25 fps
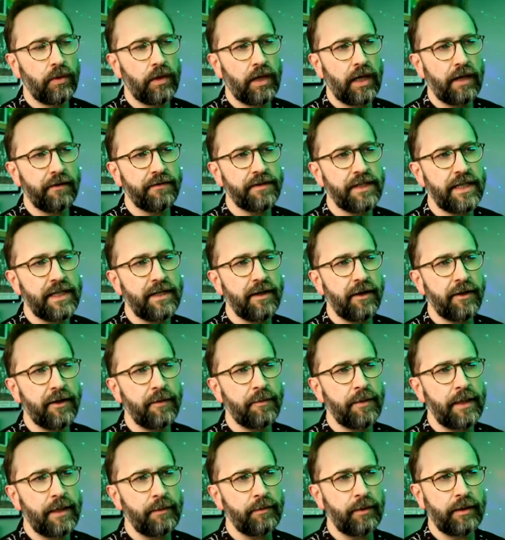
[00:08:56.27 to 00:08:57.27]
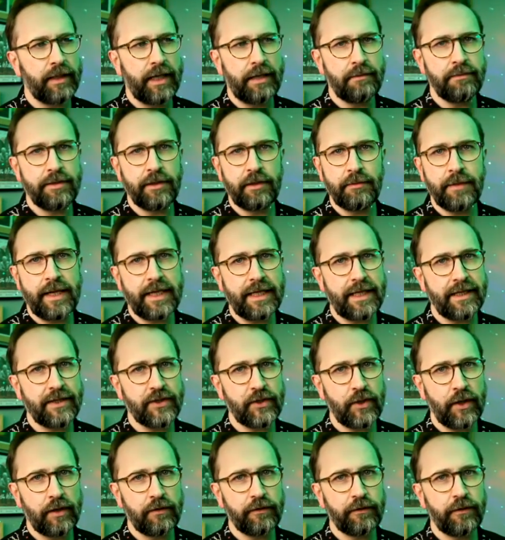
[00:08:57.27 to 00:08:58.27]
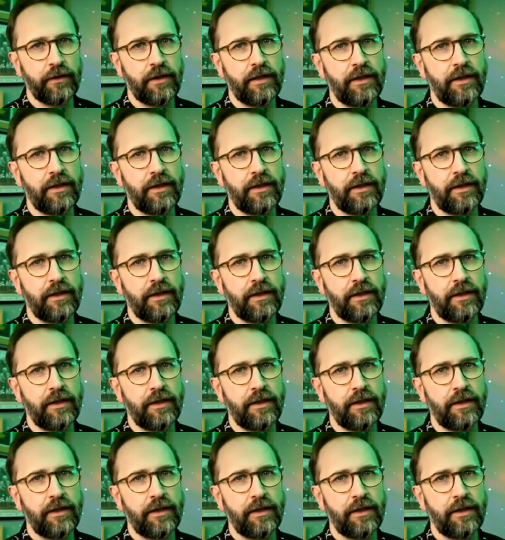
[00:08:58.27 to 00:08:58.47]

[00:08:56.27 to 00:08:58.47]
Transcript: I've seen other people, like Bill, making stuff.